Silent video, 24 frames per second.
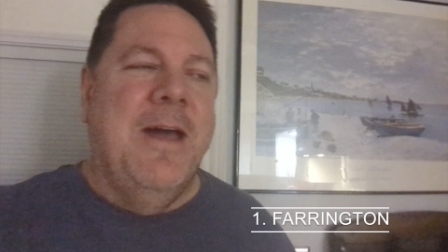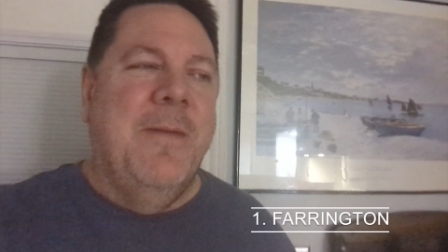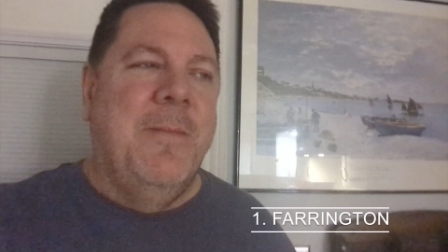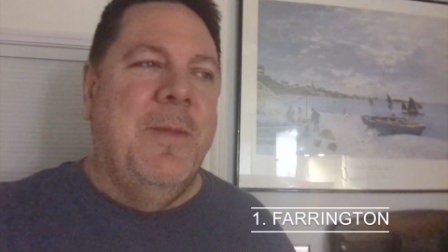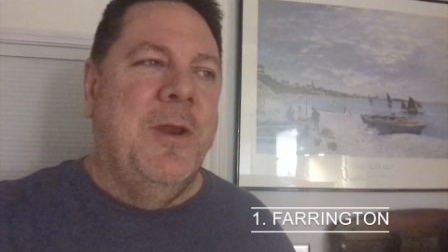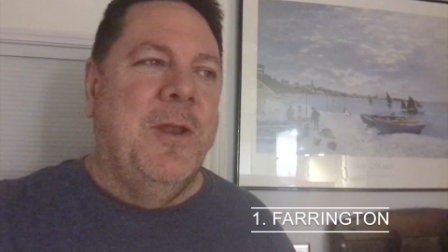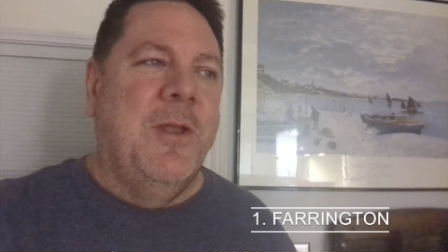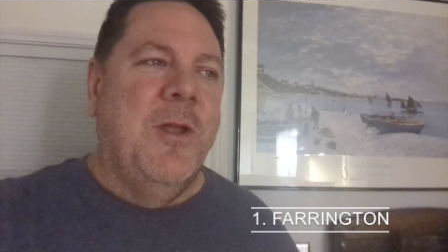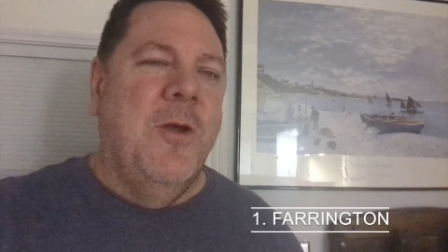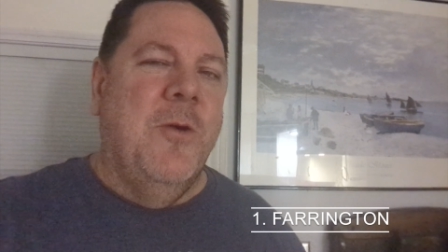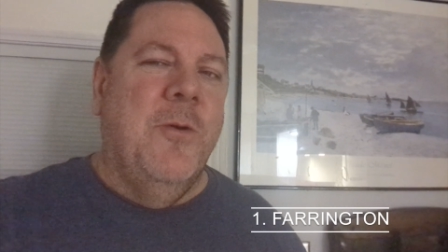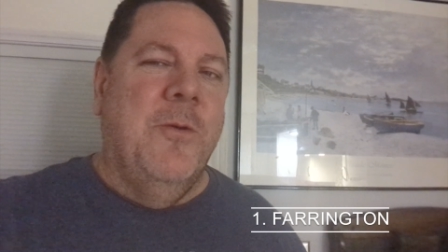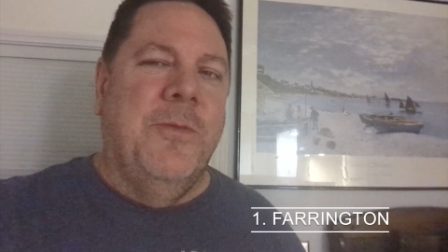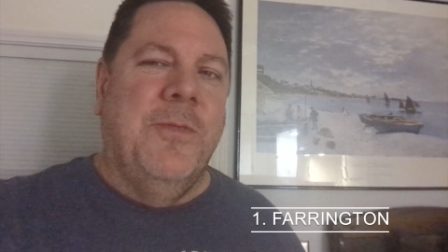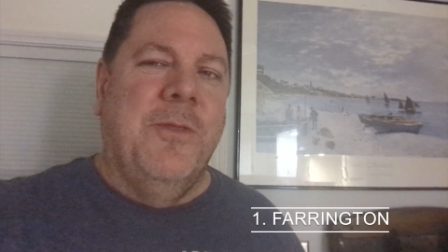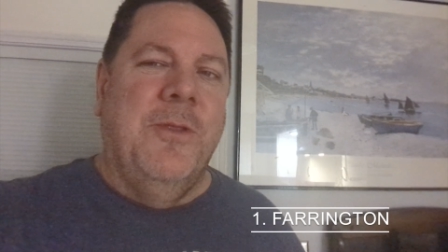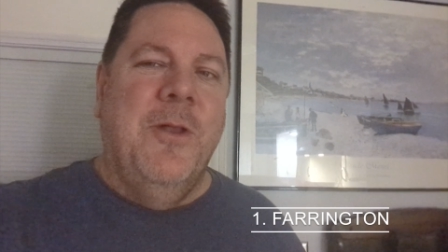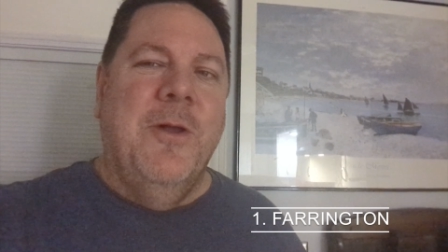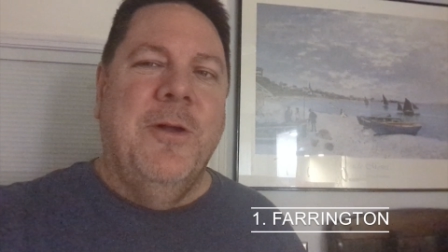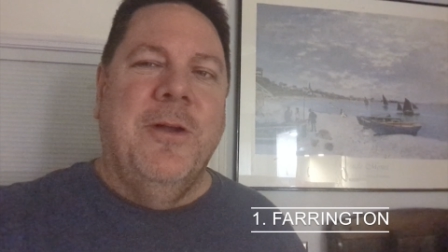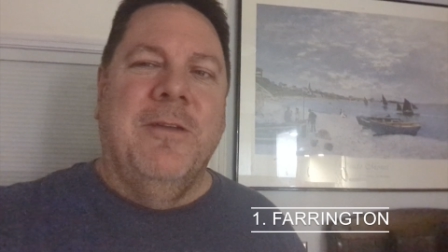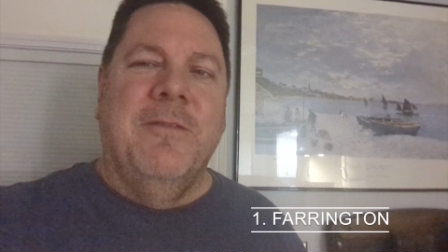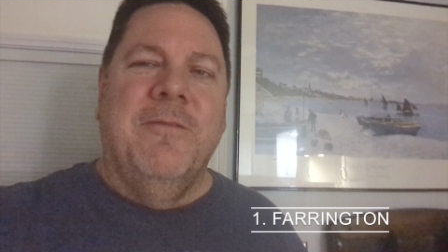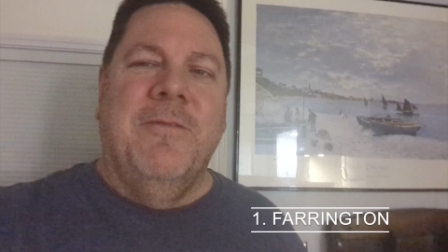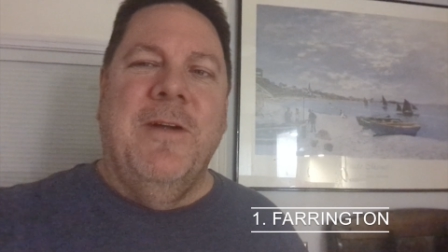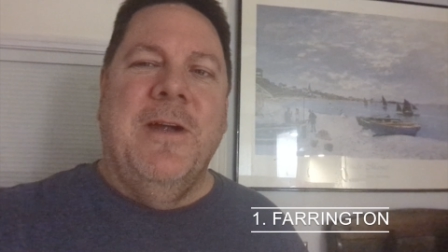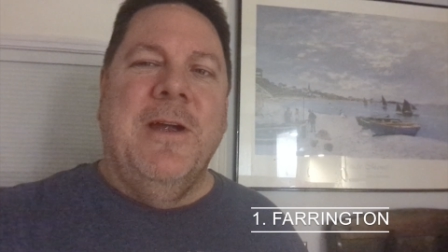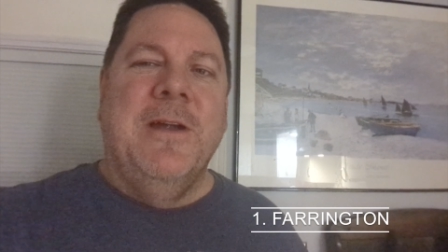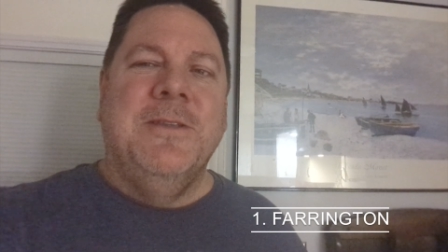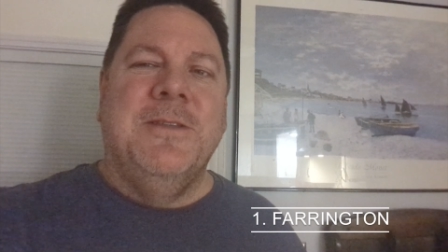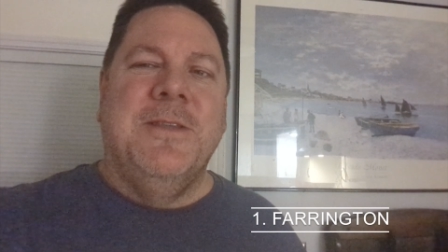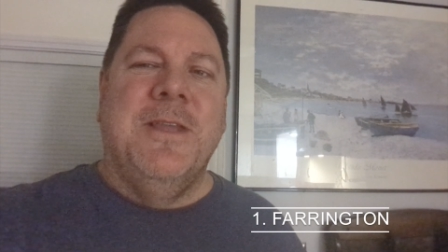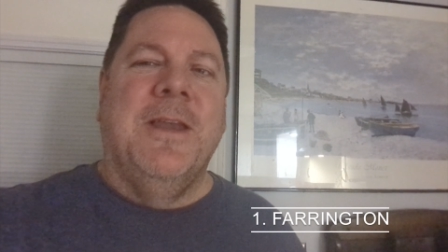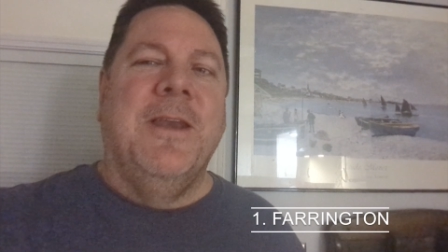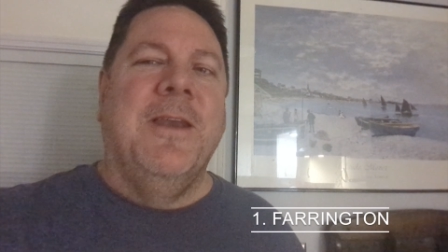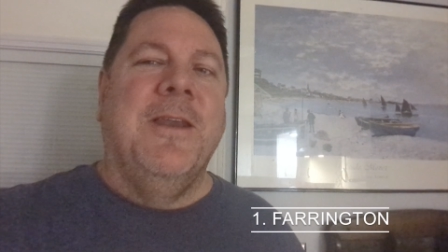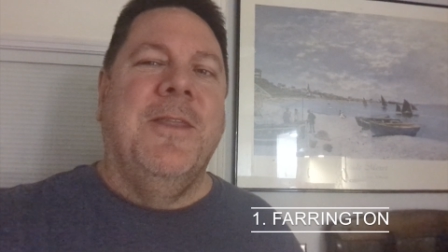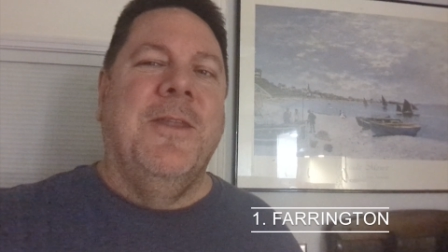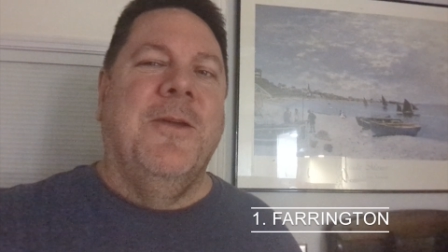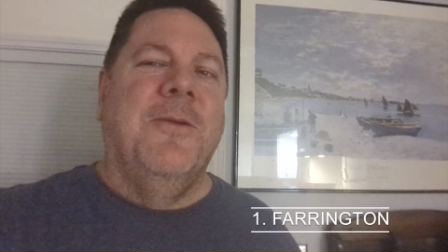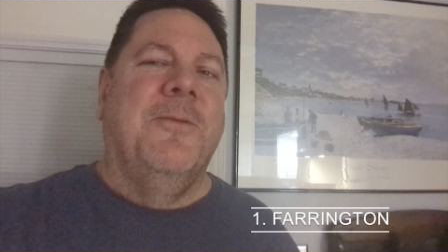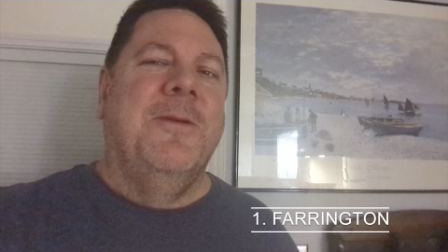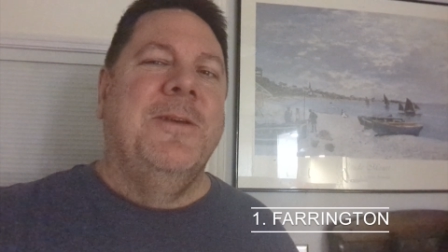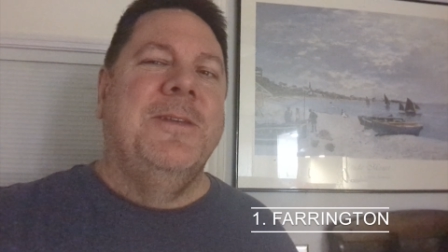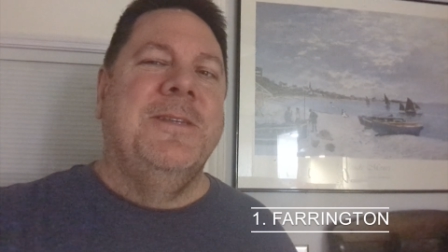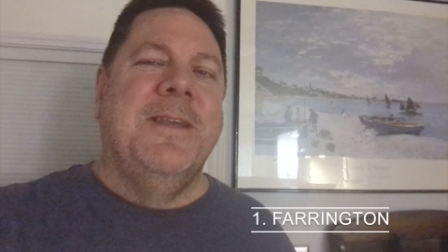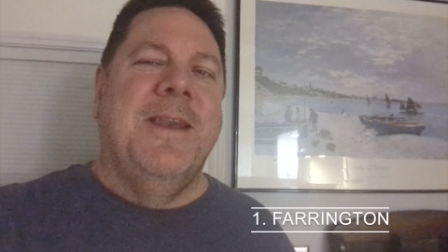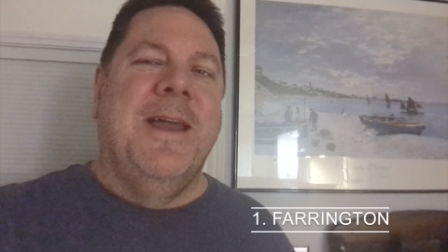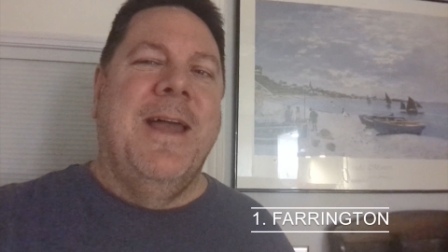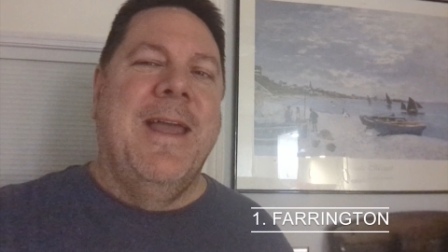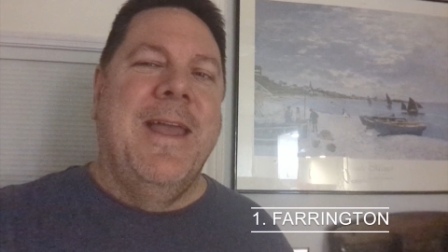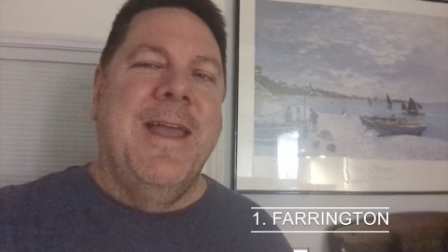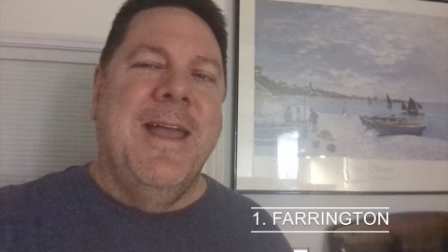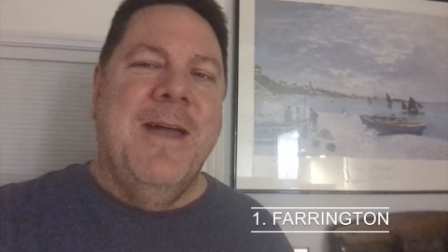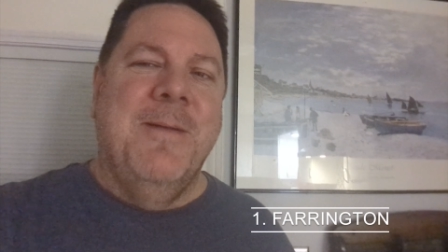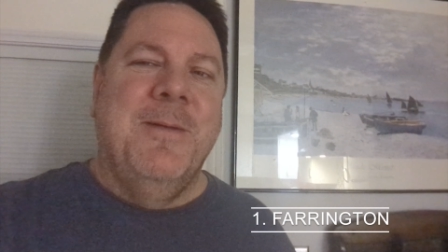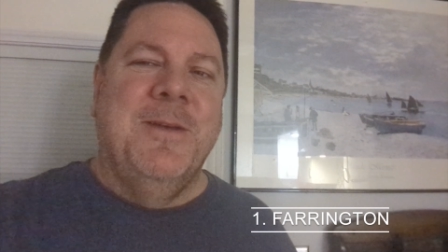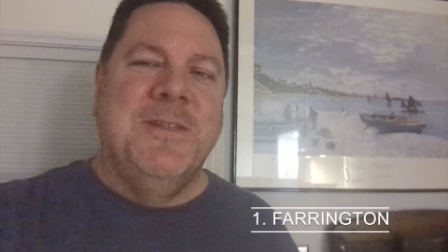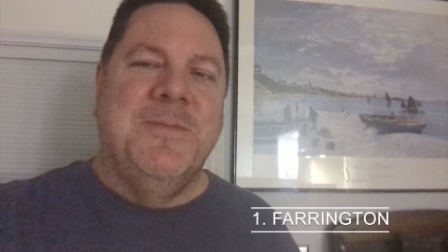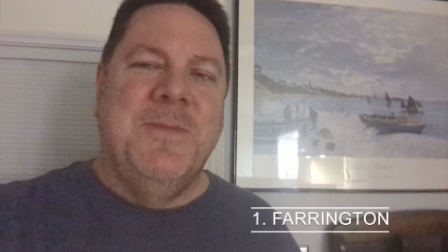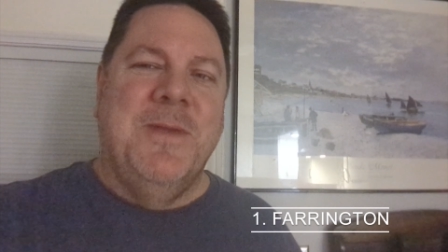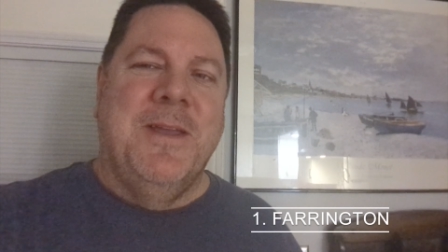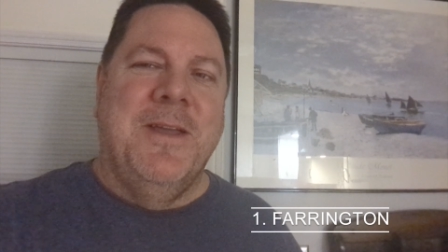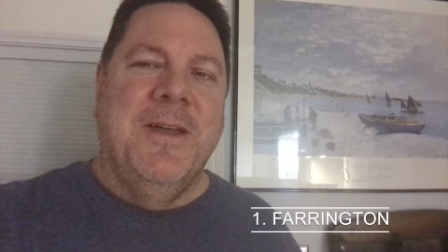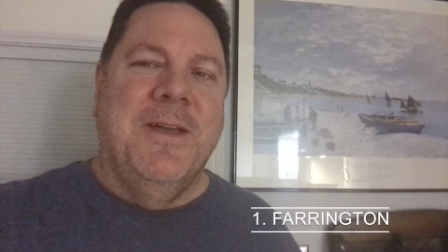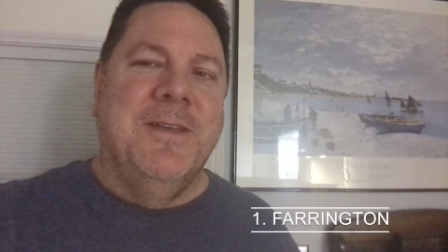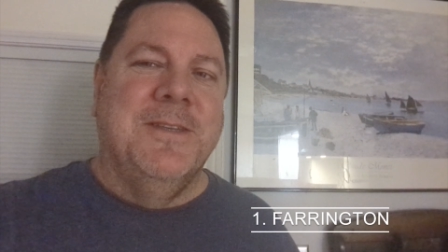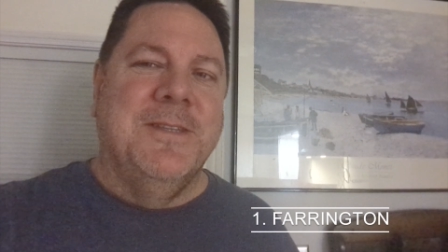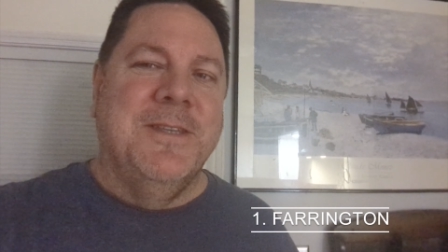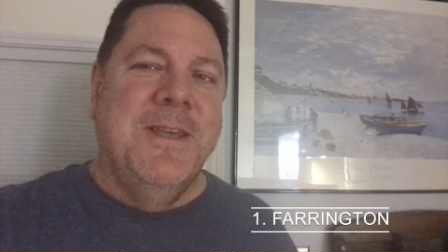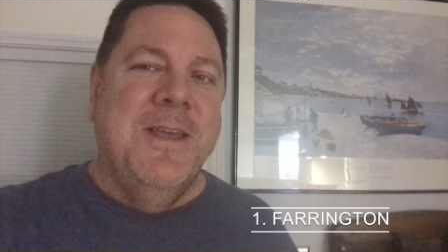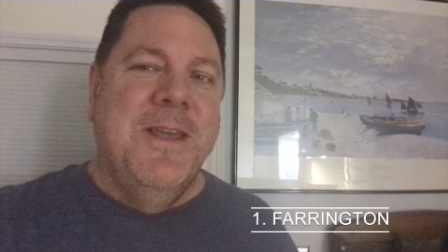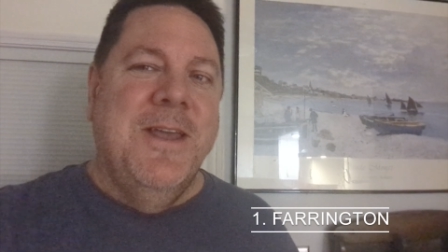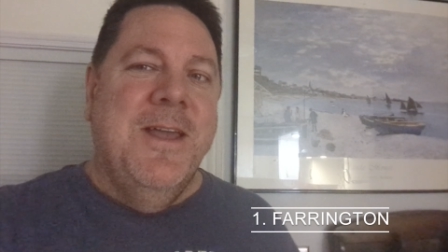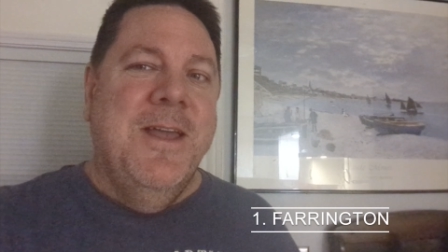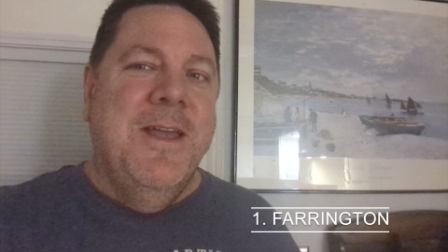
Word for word: I'm going to go with Logan Farrington. And the reason I am is because